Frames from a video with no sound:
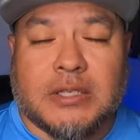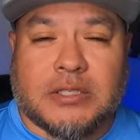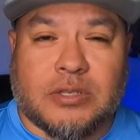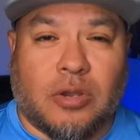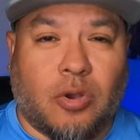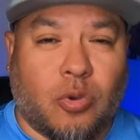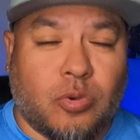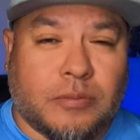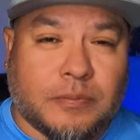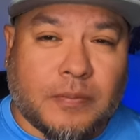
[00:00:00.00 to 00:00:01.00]

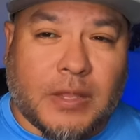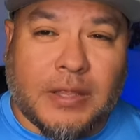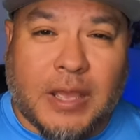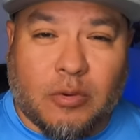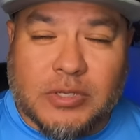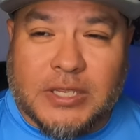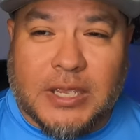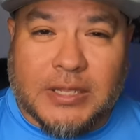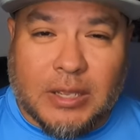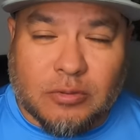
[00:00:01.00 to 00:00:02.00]
So that was
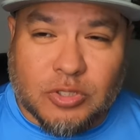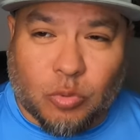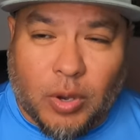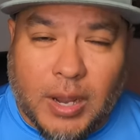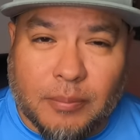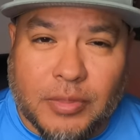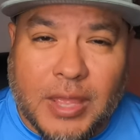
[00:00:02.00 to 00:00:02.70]
it. That was a wrap.